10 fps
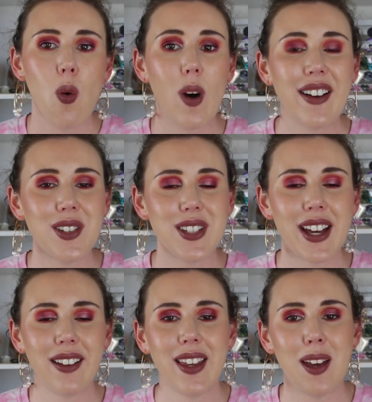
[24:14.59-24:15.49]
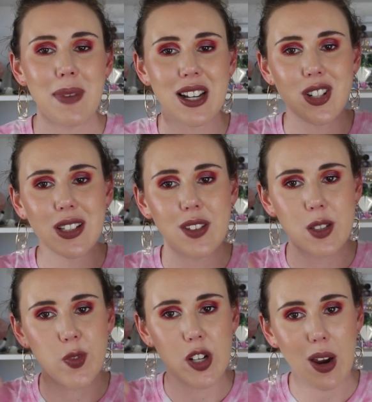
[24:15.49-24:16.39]
While you're down there, make sure you give
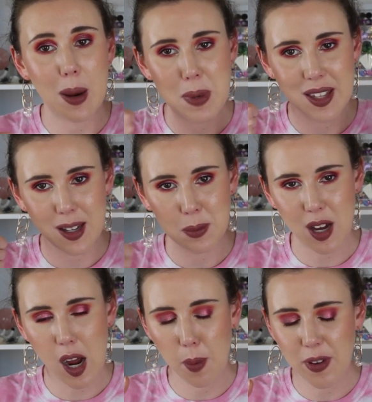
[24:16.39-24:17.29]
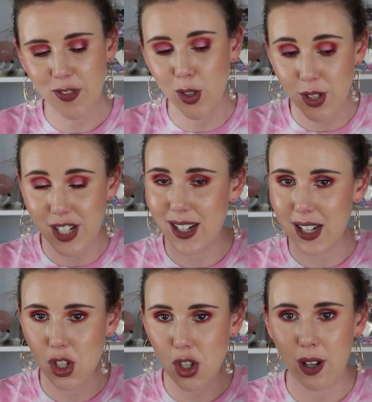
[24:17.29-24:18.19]
this video a big thumbs up if you did
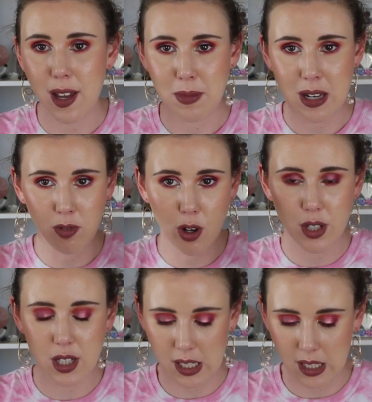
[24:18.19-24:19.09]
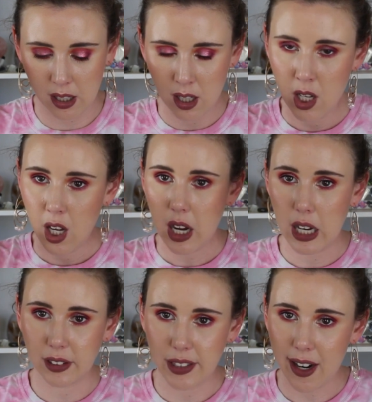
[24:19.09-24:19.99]
enjoy me roasting
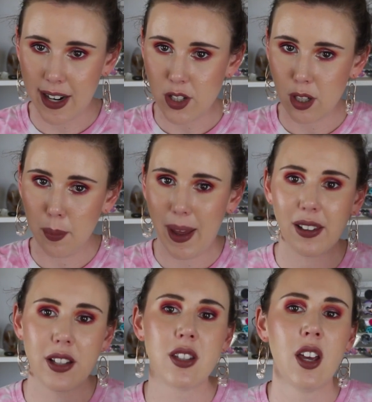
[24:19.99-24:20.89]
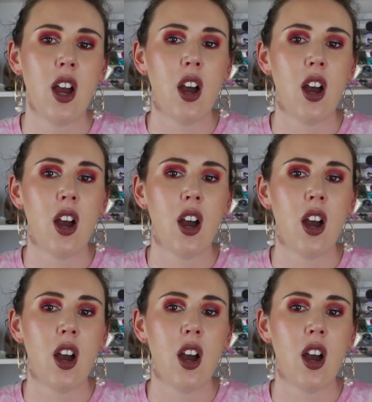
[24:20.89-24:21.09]
ugly eyeshadow palettes.